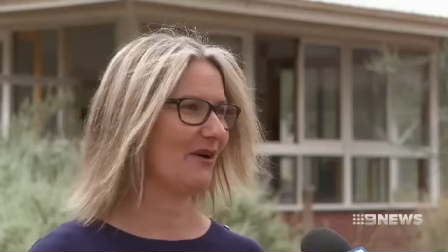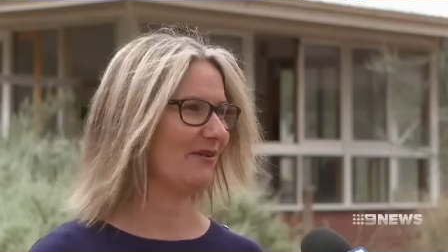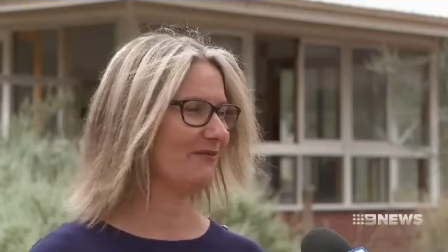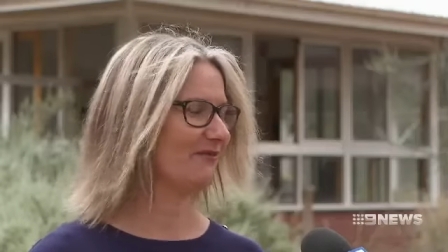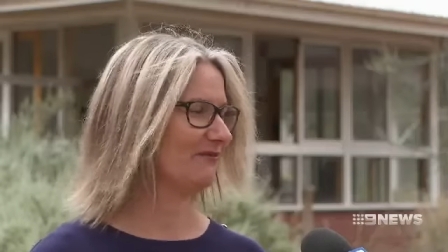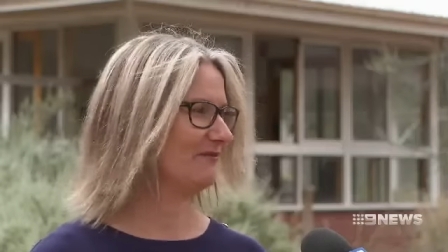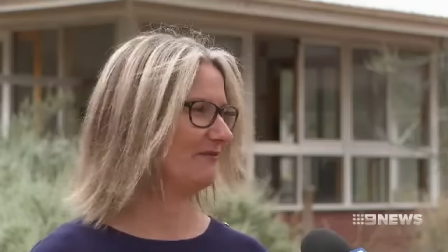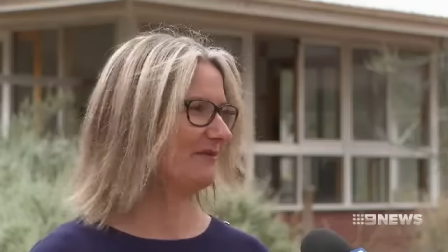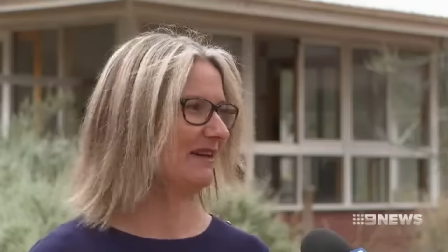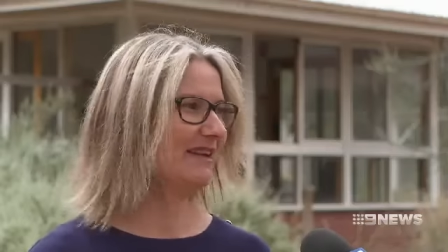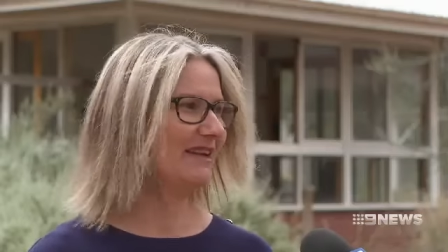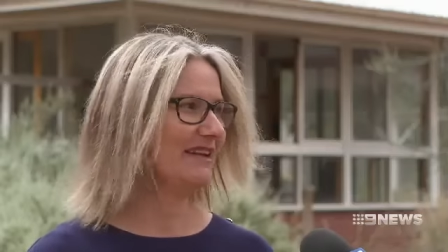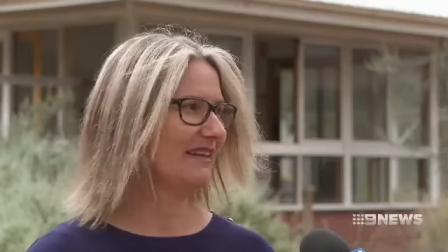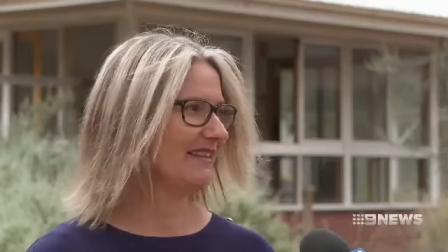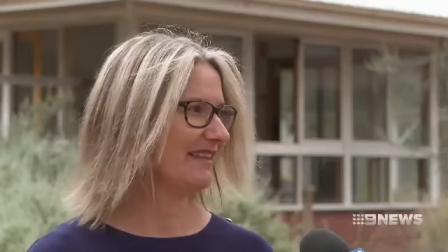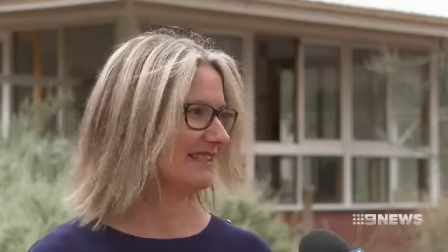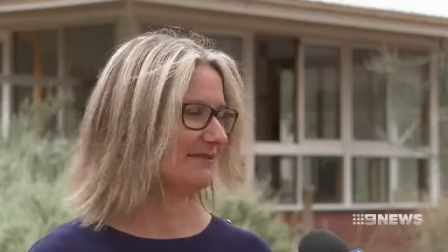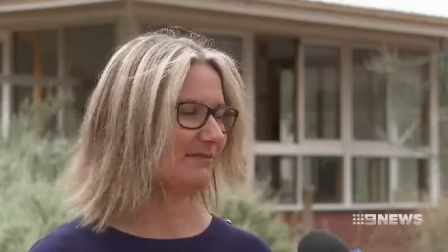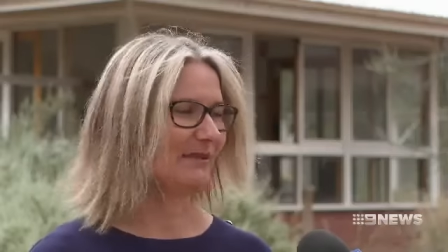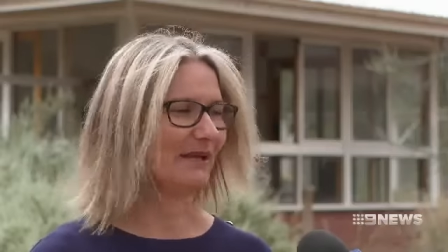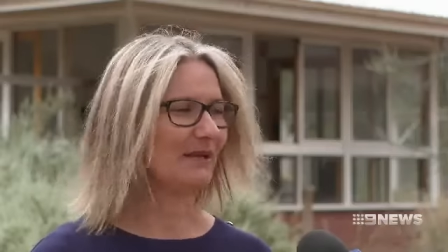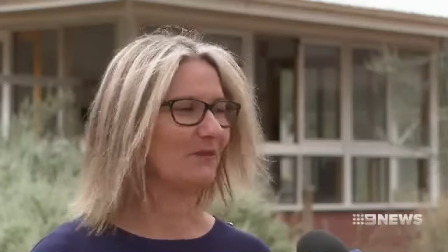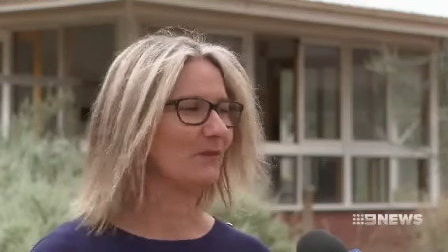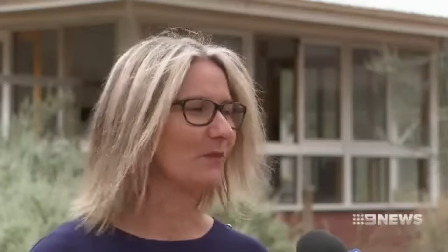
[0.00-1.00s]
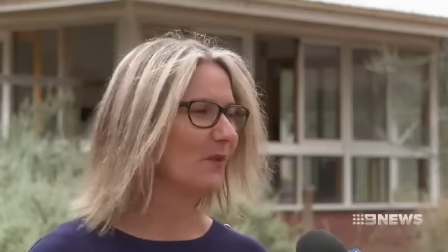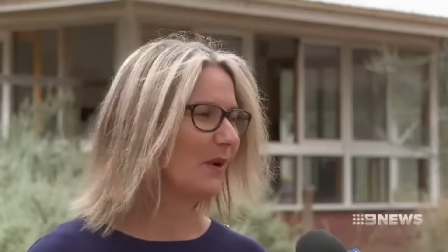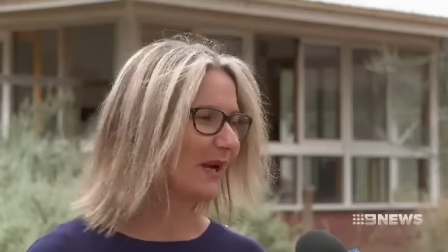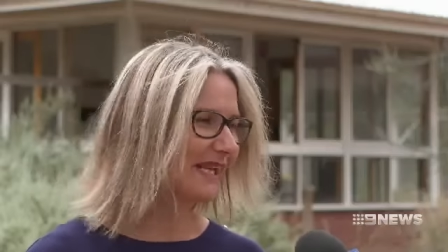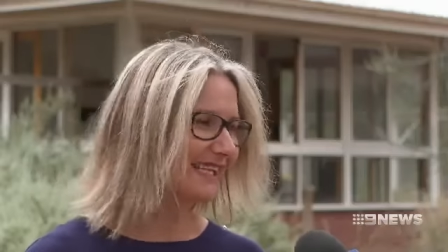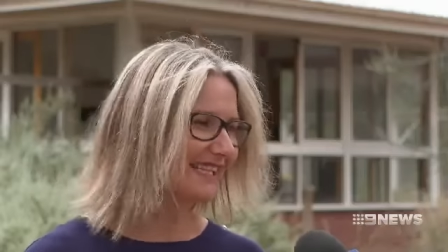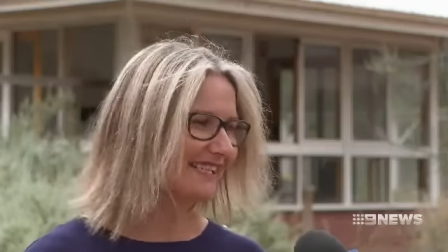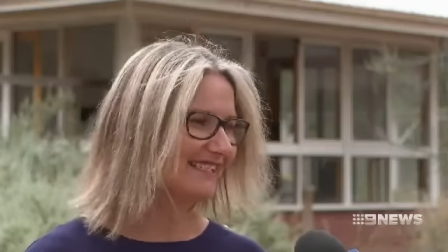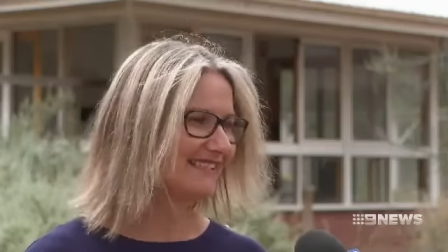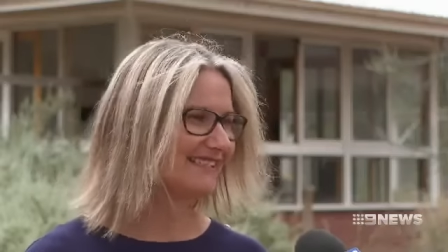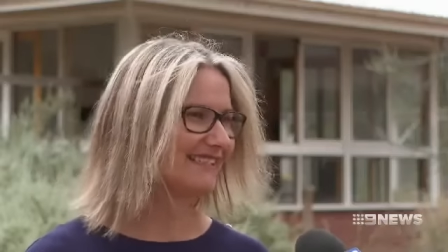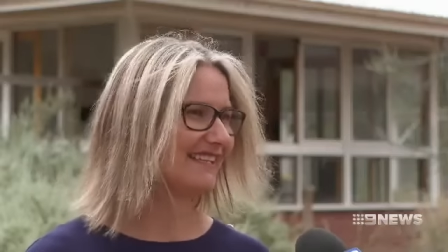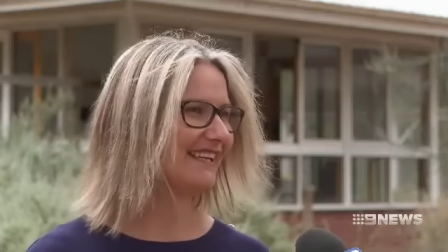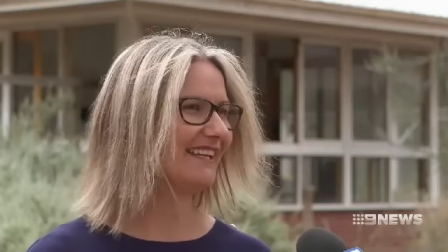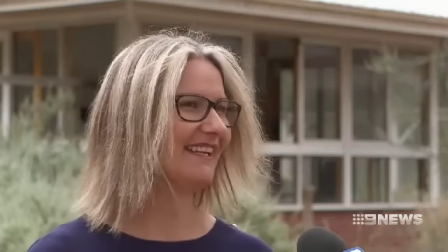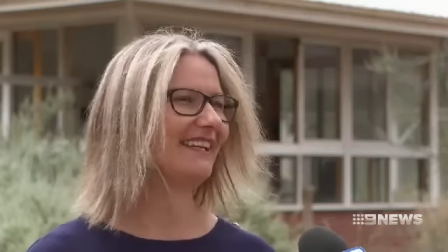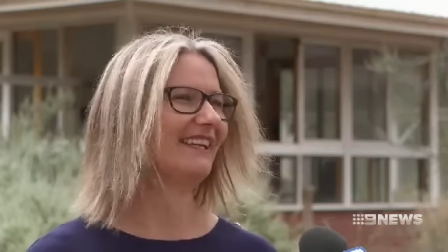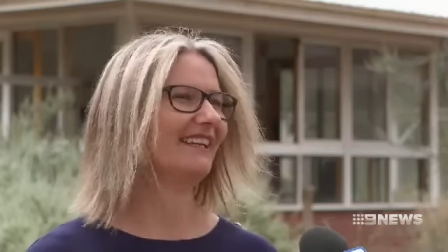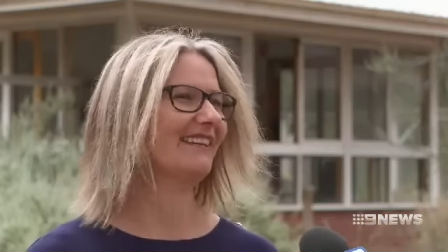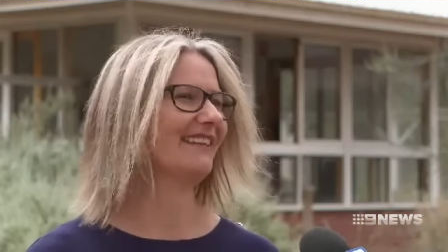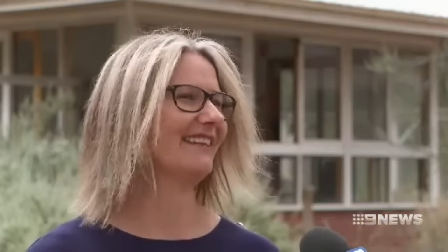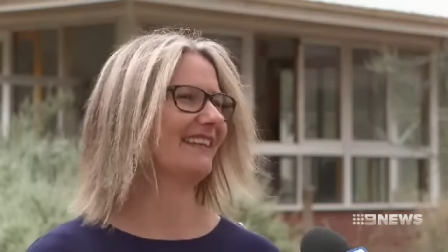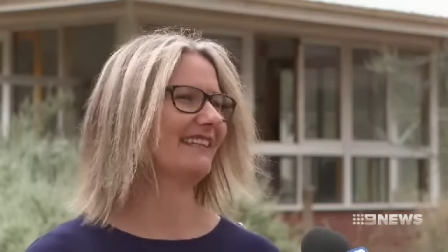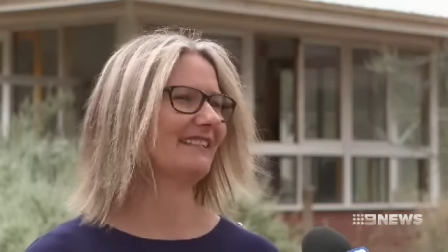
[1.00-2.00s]
you know, I've, there's been weddings
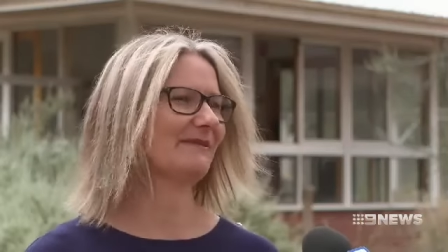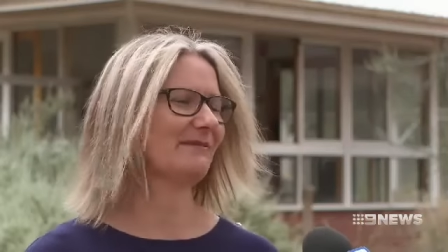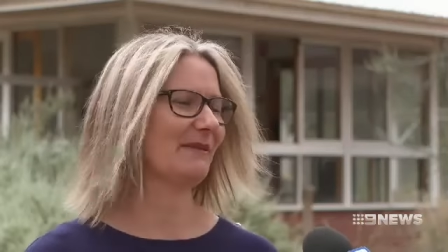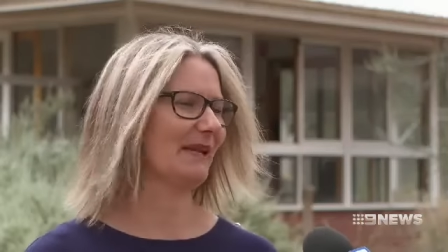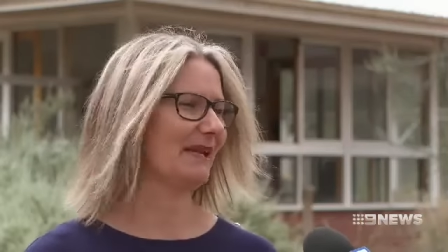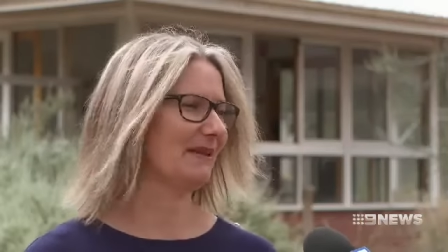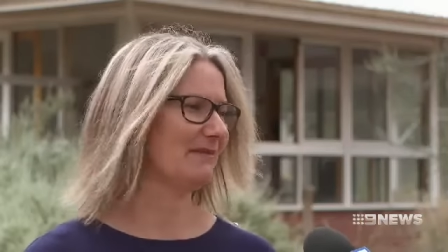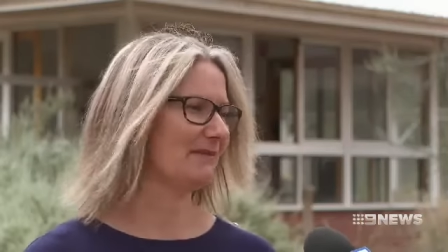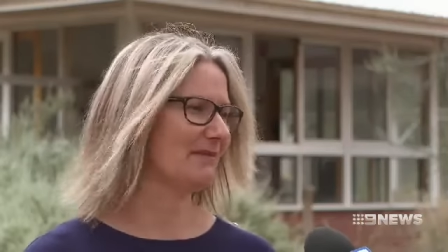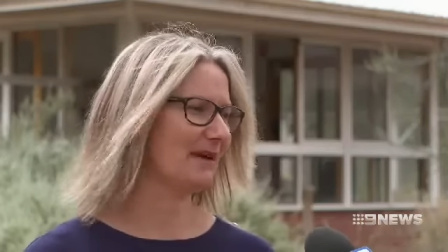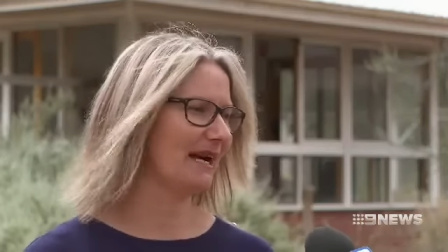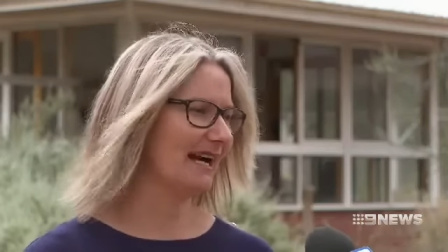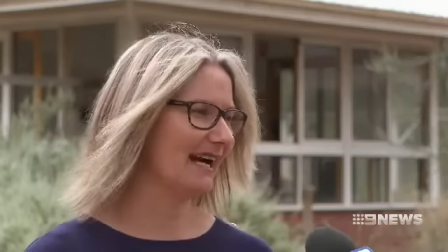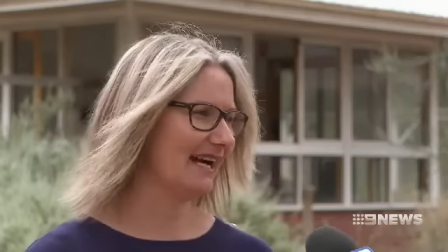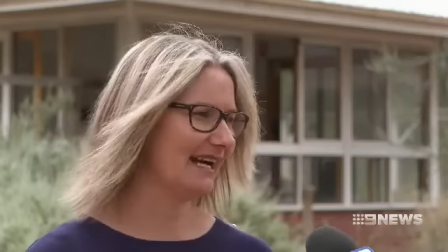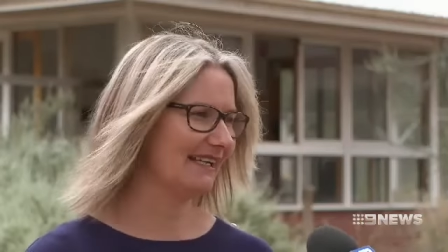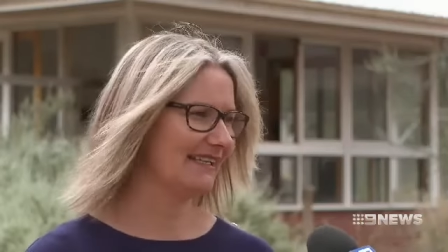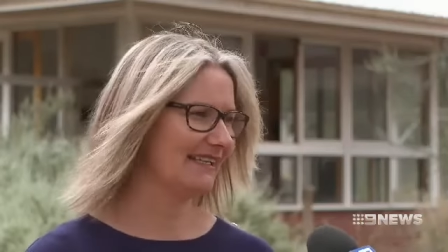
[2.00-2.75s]
here, there's been